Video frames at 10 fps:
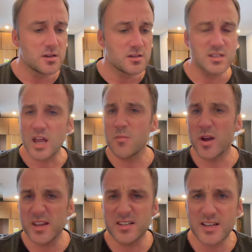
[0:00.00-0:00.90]
stay by
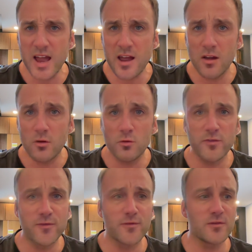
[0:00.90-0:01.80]

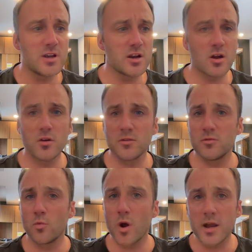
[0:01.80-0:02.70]
yourself,
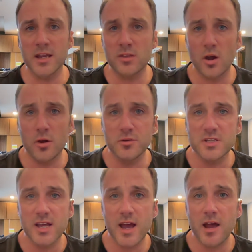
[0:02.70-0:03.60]
work in the
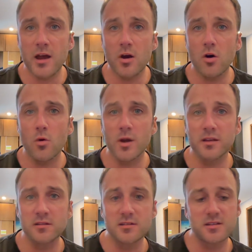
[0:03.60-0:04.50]
hotel,
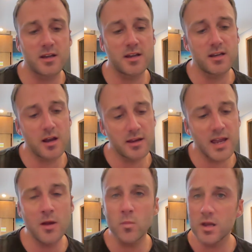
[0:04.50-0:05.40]
and it
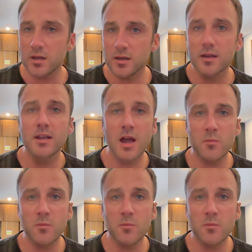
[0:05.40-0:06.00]
can be